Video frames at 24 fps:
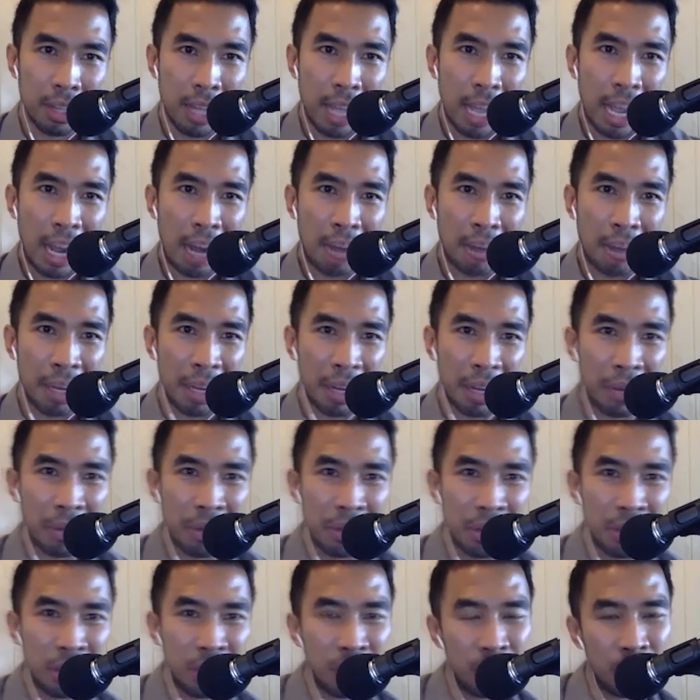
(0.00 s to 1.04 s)
how am I
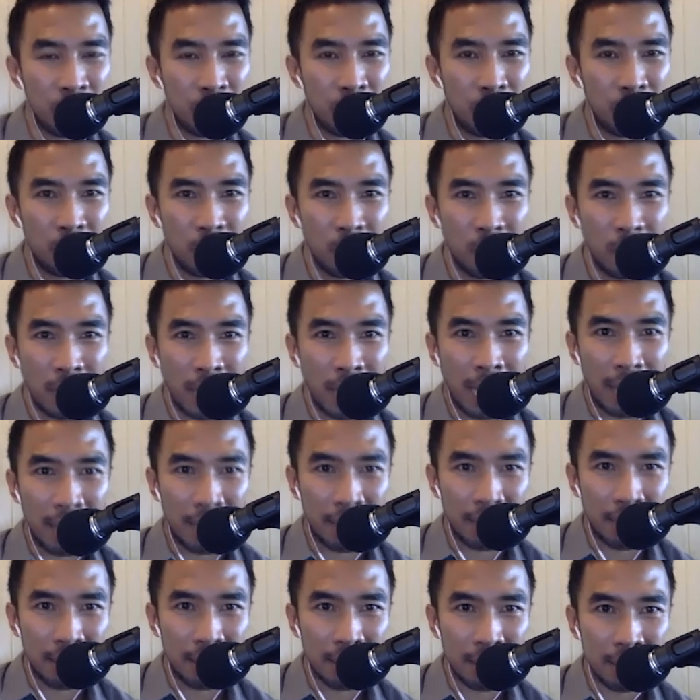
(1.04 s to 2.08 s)
going to light
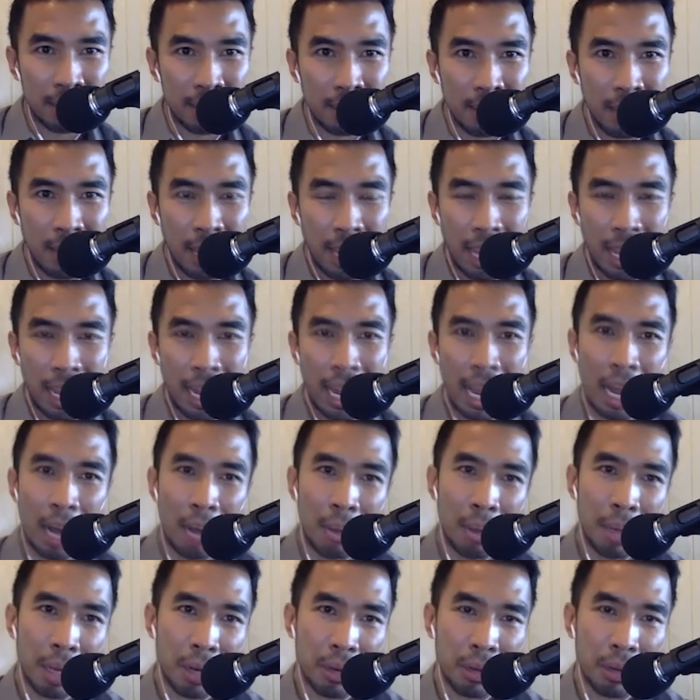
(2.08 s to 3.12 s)
this, and how am
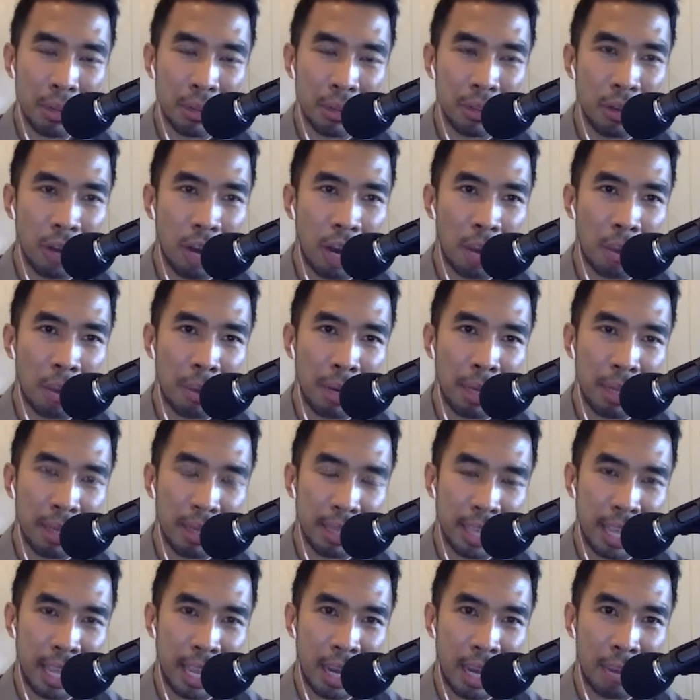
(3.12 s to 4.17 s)
I going to operate the
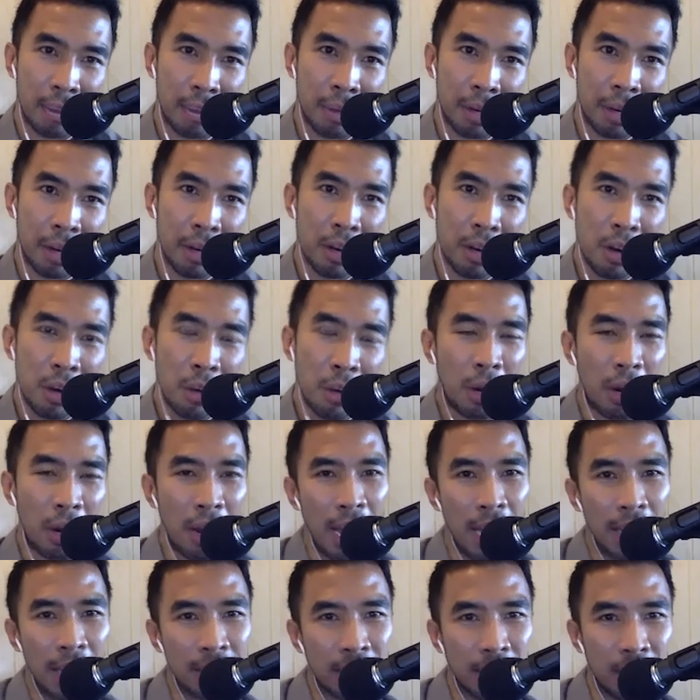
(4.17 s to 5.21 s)
camera while
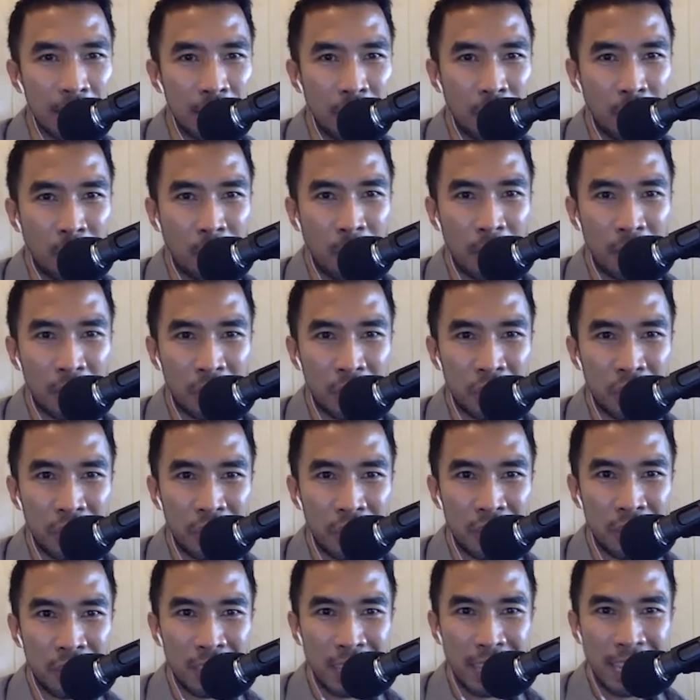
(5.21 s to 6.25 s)
asking the
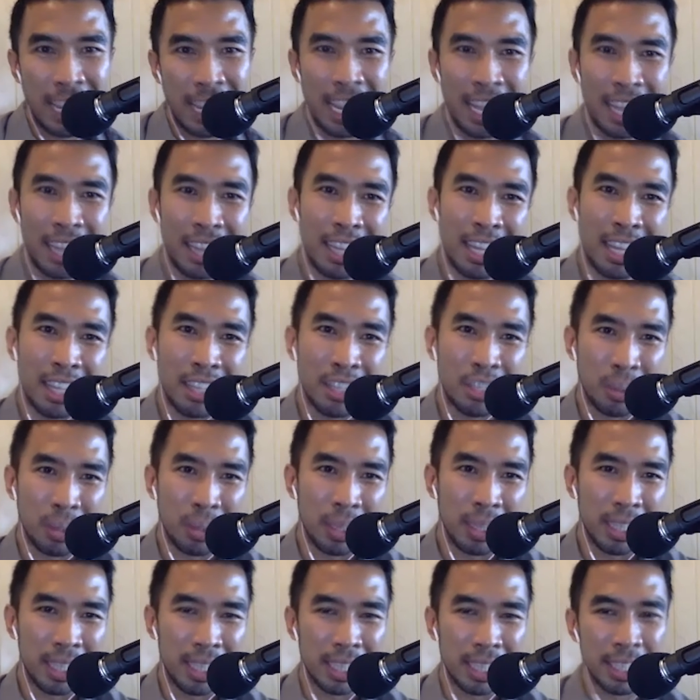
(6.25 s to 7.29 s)
questions and then doing
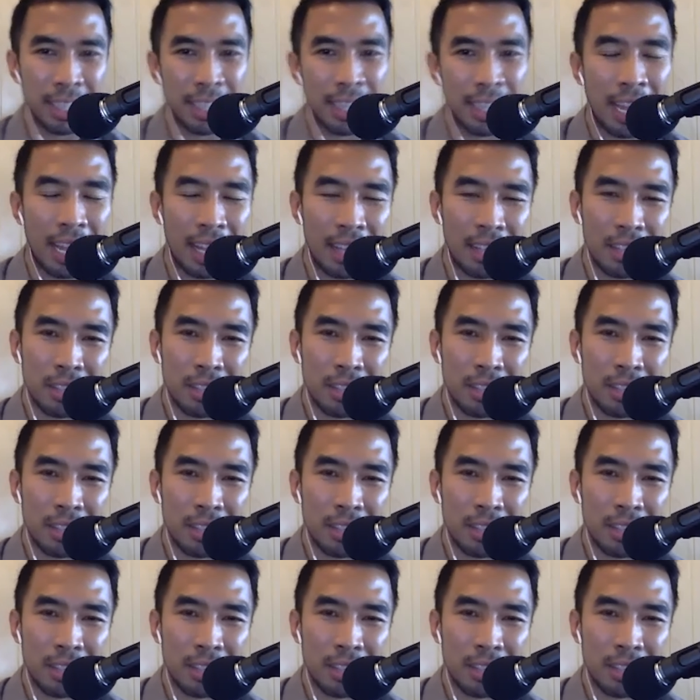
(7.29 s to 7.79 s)
this and that.